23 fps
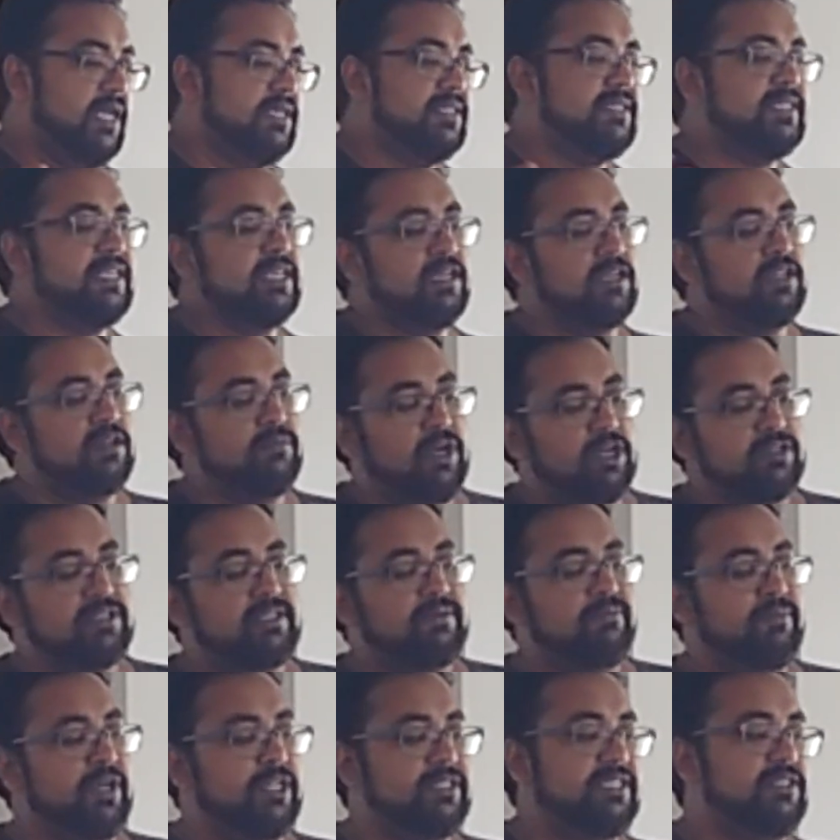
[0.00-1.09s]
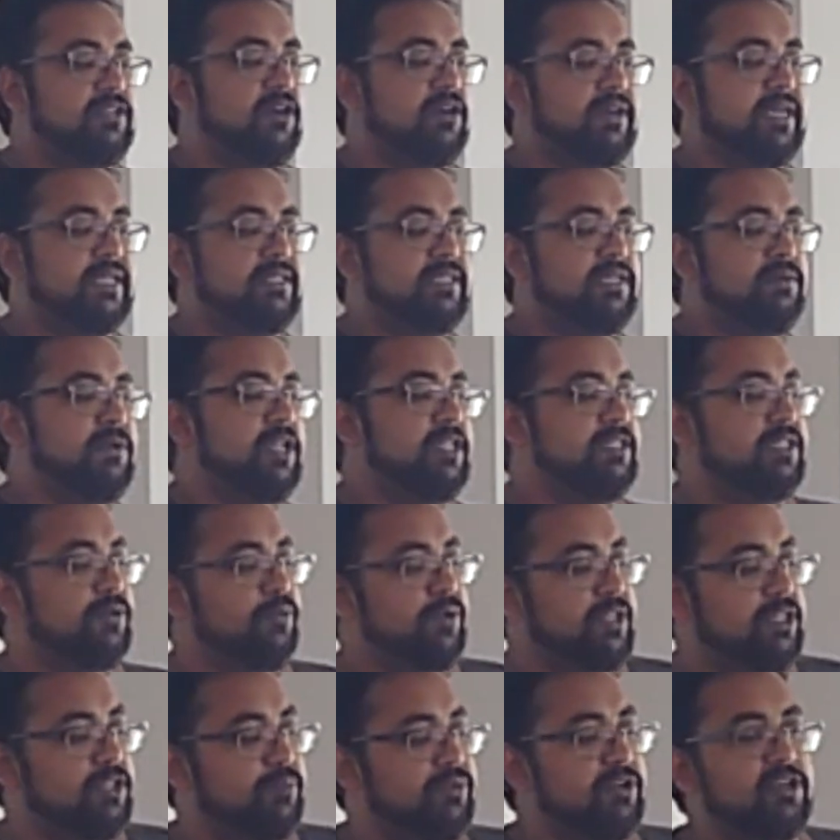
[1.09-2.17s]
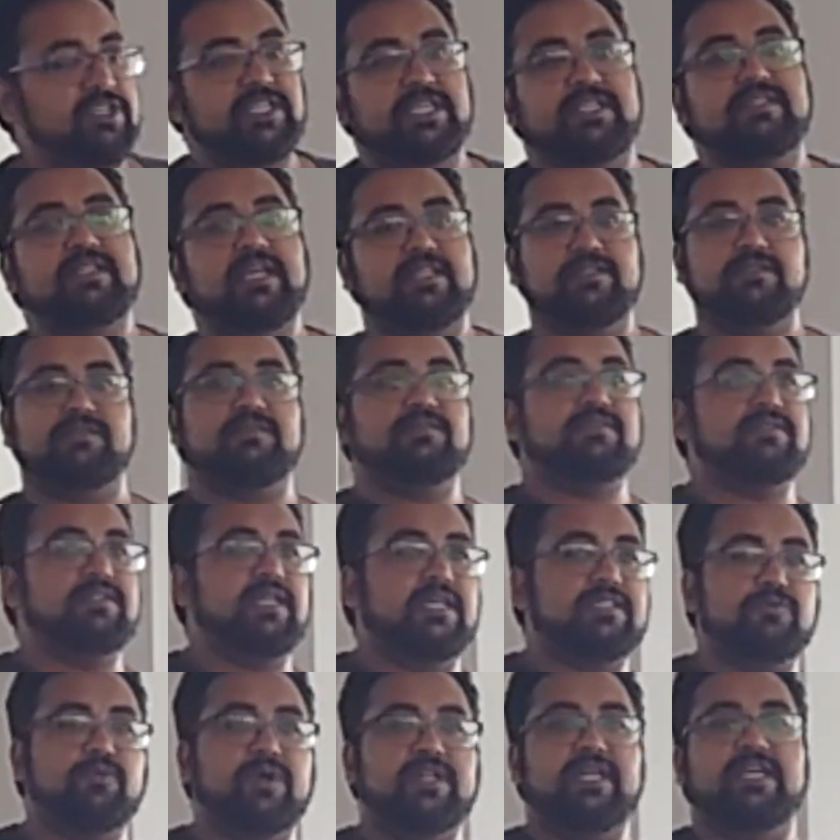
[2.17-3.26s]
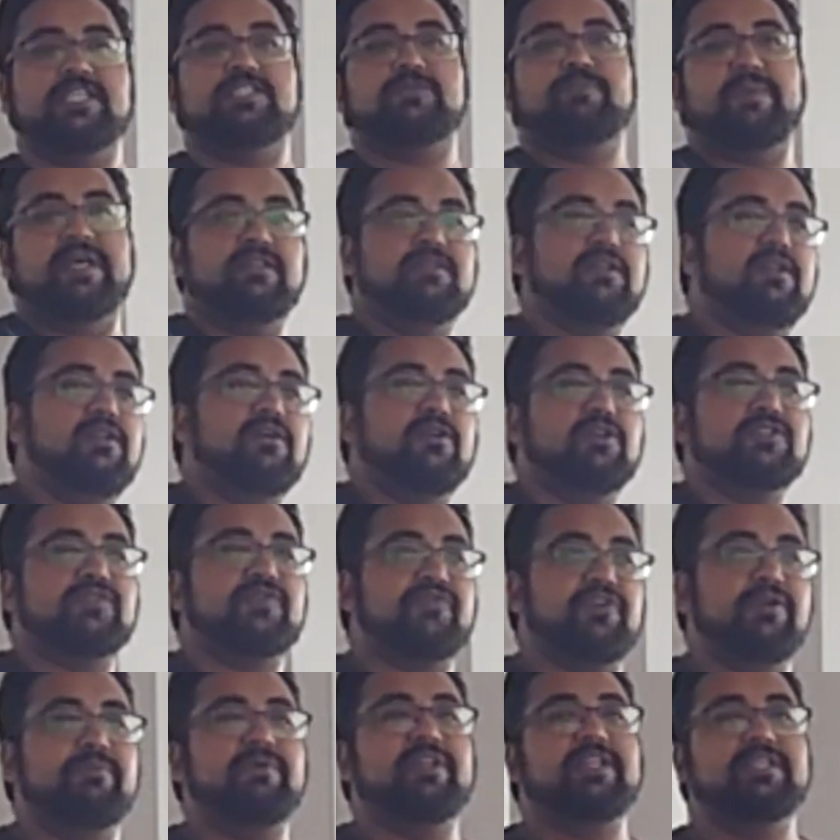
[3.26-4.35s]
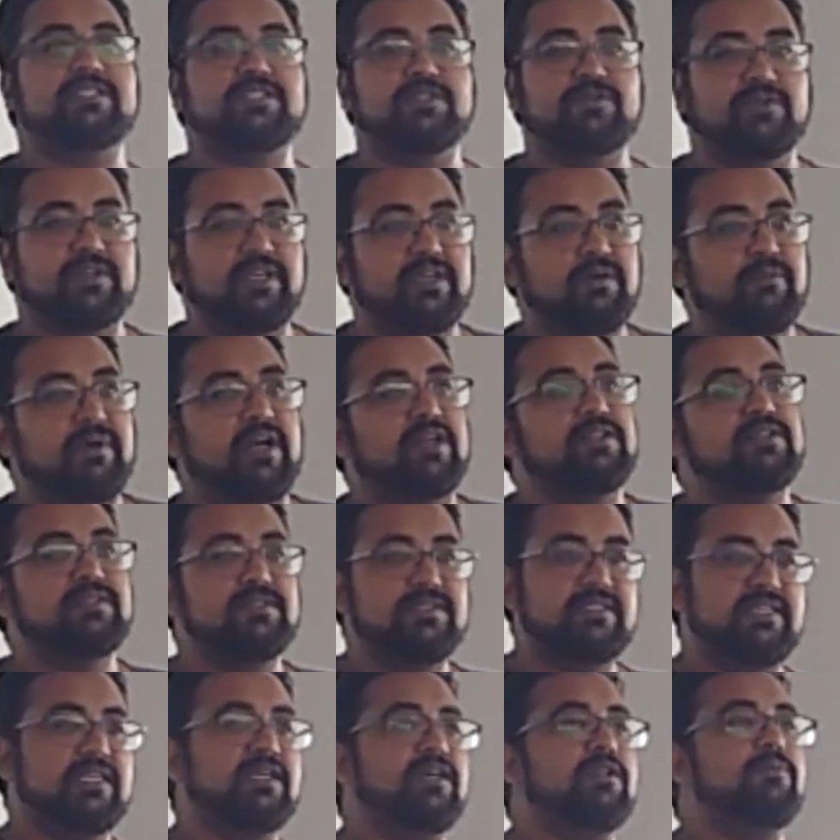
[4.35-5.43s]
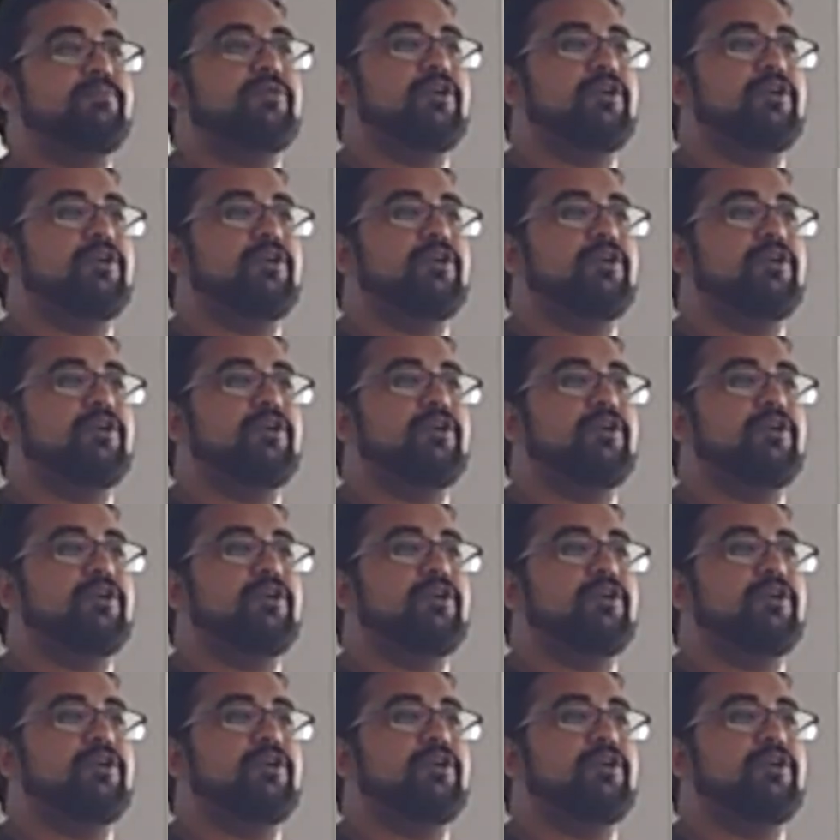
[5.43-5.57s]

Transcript: Single multi-targeting multi-window project, that's what I spent the last 3 minutes talking about, single